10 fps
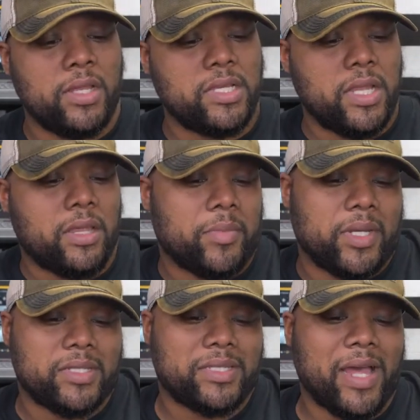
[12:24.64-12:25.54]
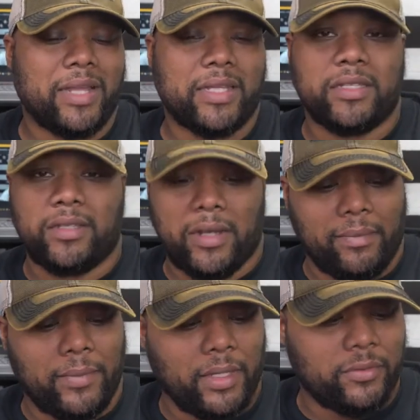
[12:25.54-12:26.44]
I mean, it's solid, you know
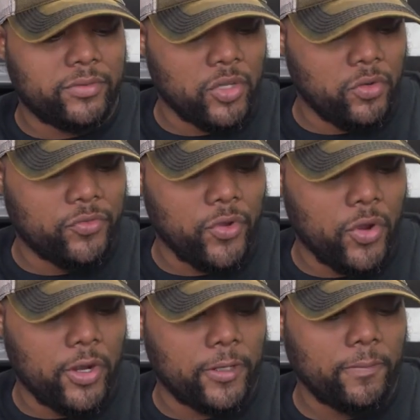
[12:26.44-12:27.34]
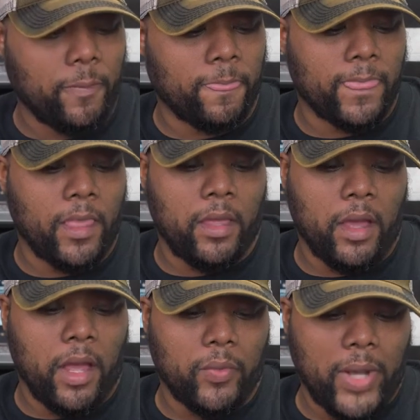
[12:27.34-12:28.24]
what I mean? So far,
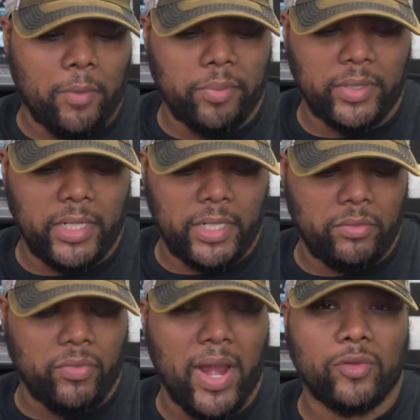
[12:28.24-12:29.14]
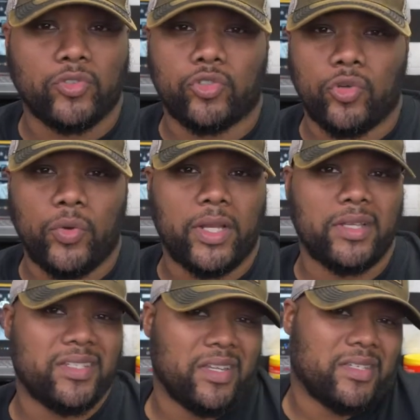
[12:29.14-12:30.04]
uh, without putting any rounds through it,
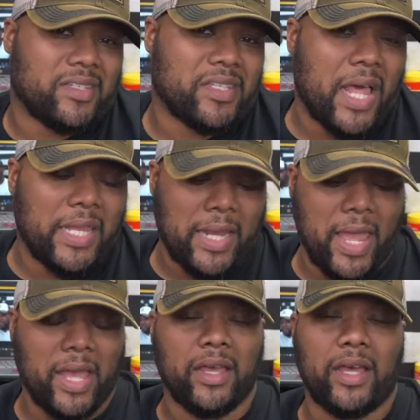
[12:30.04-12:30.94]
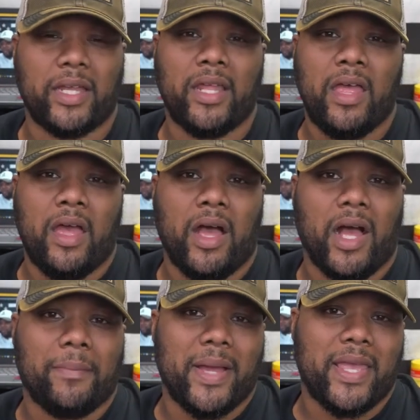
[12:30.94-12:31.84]
it's, it's a solid handgun.
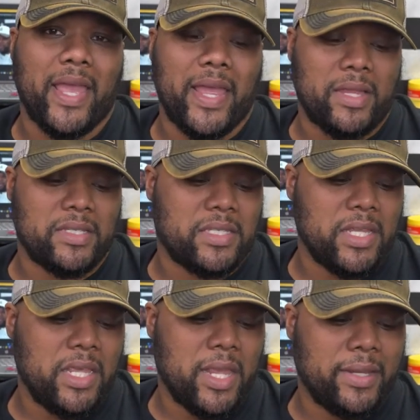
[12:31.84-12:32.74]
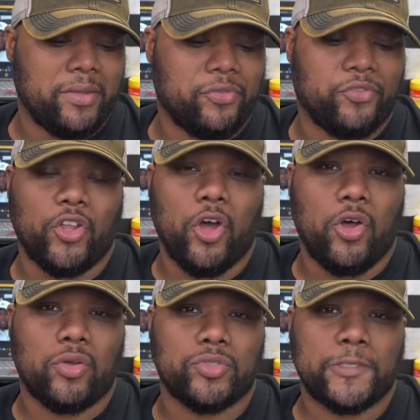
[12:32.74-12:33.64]
Um, I can't see any
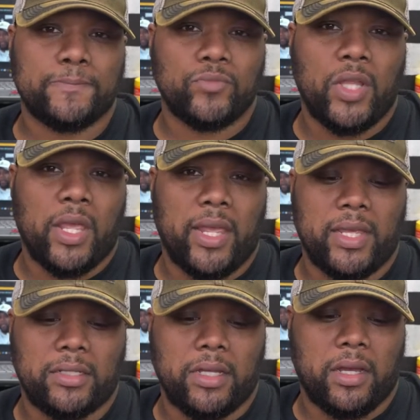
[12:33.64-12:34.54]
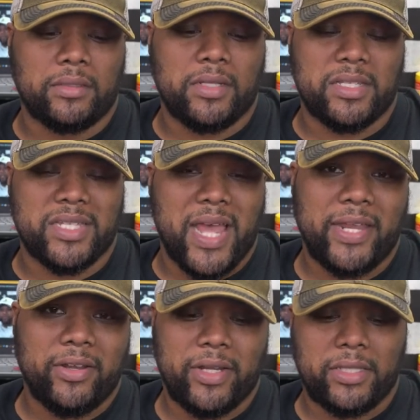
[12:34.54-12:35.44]
flaws in uh, the
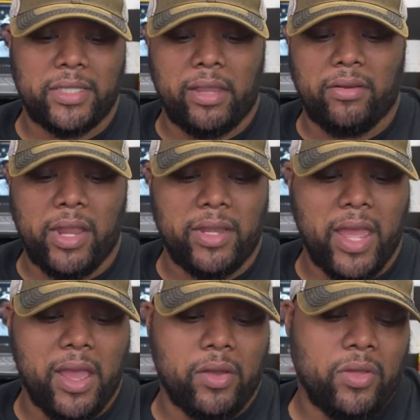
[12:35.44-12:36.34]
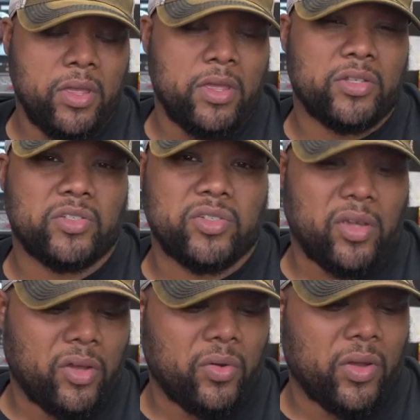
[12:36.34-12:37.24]
design or anything right now.
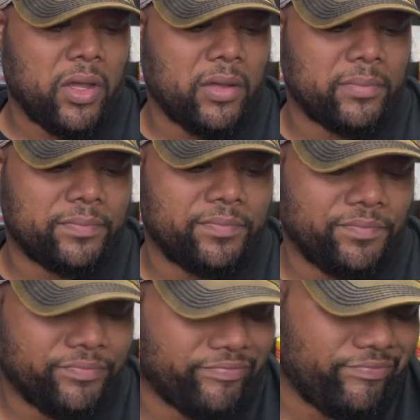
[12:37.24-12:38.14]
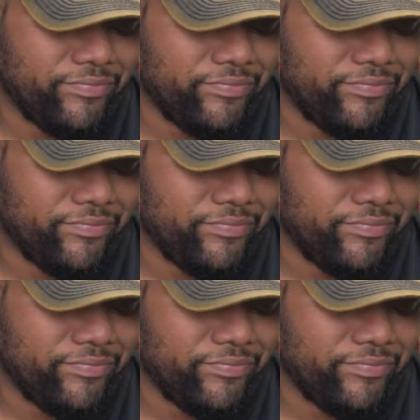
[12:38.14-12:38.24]
So, um,